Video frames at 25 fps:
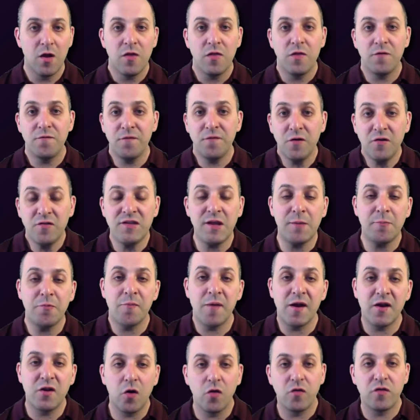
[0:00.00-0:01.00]
The first step of
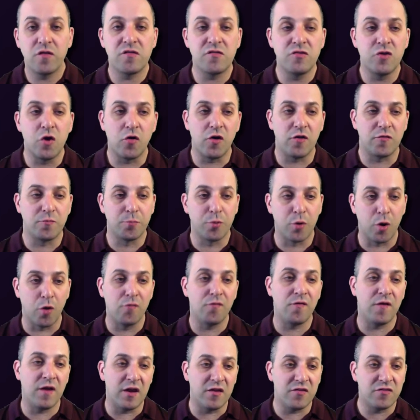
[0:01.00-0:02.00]
mitosis is known as
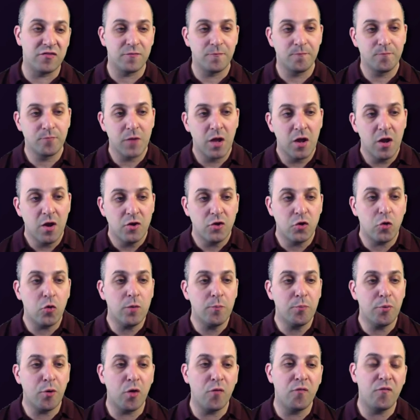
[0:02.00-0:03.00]
prophase.
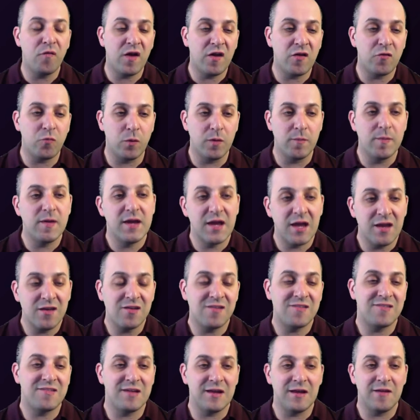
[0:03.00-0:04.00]
During prophase, we begin
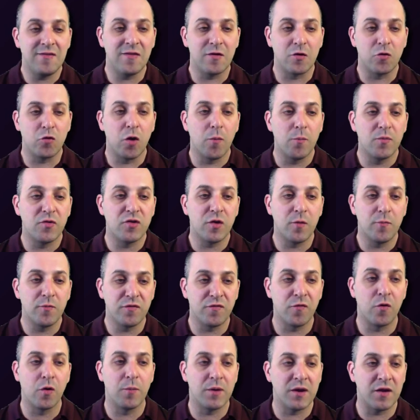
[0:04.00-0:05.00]
to see the chromosomes
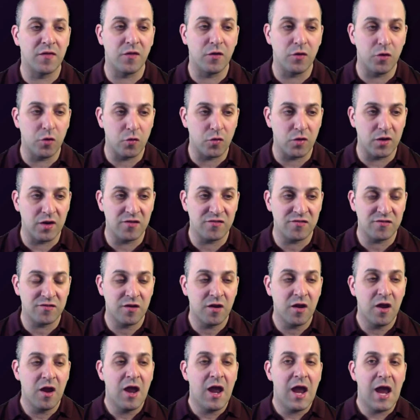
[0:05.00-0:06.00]
forming in the nucleus,
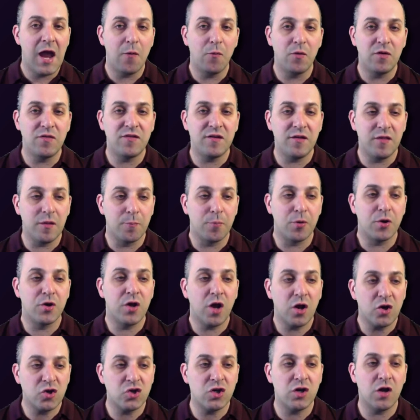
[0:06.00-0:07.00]
and we see the
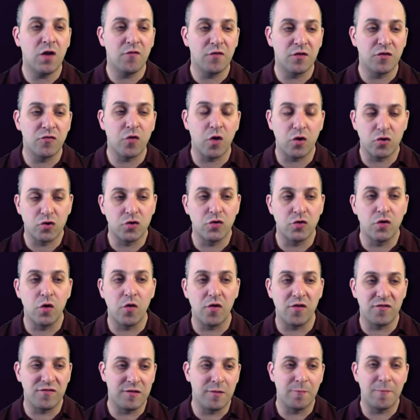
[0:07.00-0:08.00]
production of a structure
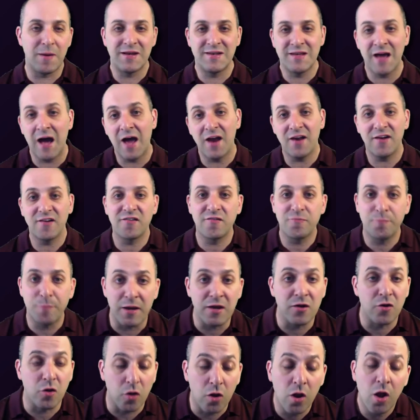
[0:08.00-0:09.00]
known as the mitotic
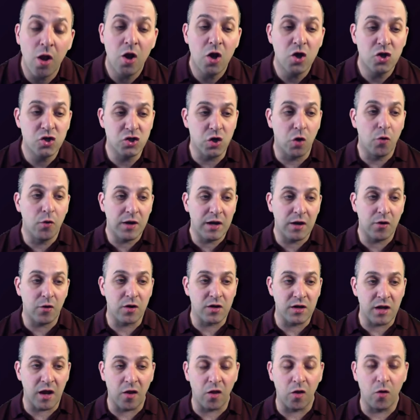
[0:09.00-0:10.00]
spindle, shown here
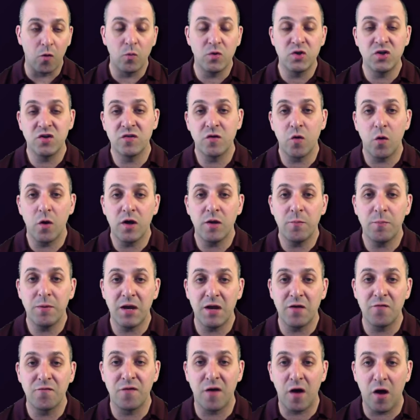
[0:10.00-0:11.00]
in yellow, which is going to be
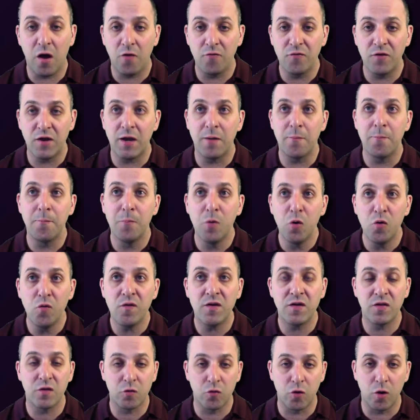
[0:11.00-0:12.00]
involved in
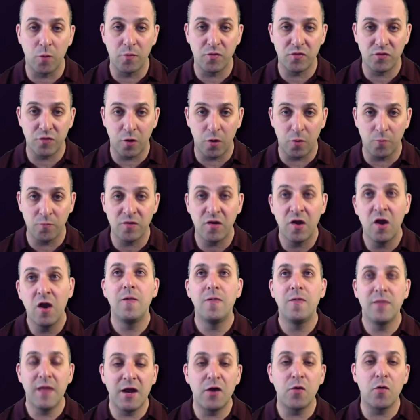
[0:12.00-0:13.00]
moving the chromosomes
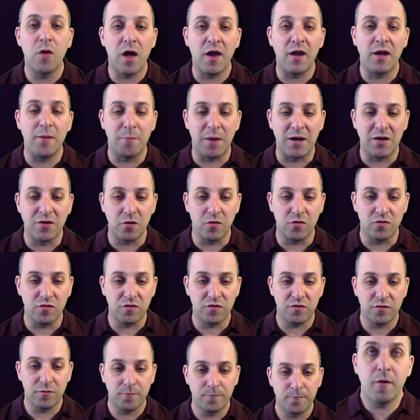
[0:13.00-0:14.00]
later on in
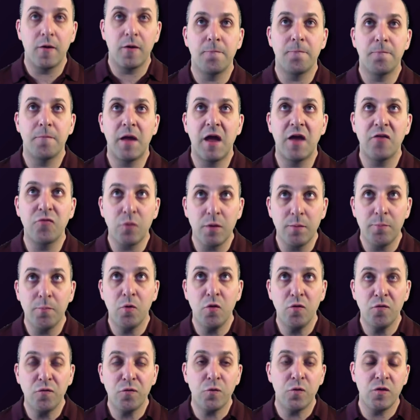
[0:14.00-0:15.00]
mitosis. As we
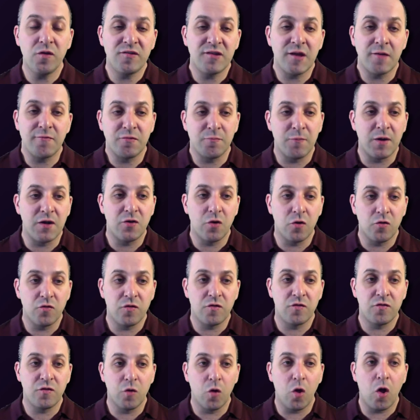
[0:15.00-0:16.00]
move through the steps of
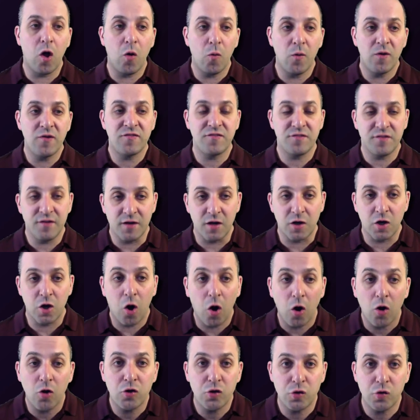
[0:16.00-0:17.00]
mitosis, you'll always see a
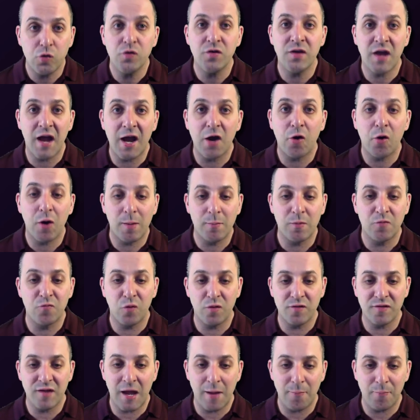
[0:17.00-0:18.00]
cartoon diagram of
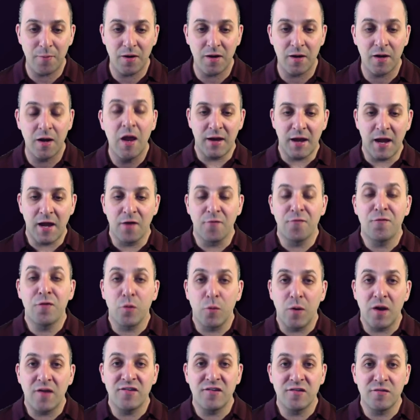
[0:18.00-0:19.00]
what's happening and a
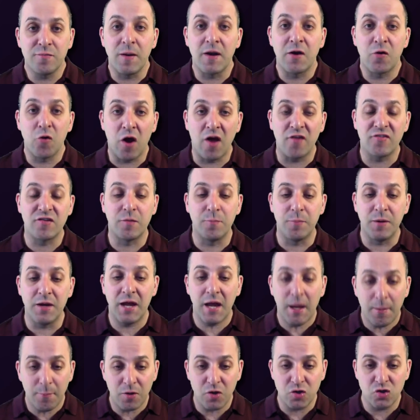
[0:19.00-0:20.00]
fluorescence microscopy
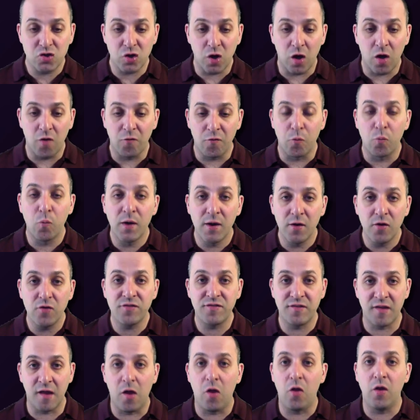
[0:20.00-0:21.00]
image of a real
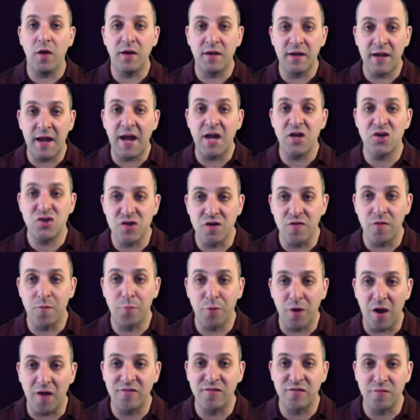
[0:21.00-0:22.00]
cell engaged in the
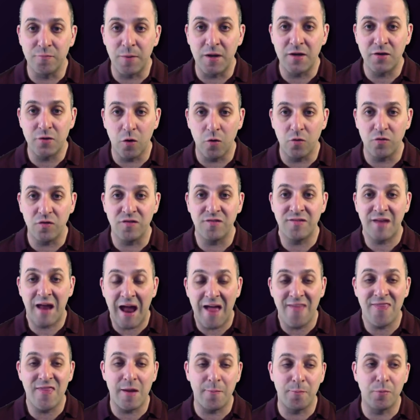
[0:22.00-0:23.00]
process of mitosis
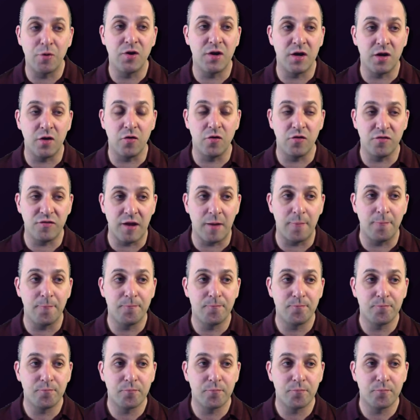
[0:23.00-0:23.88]
at that particular step.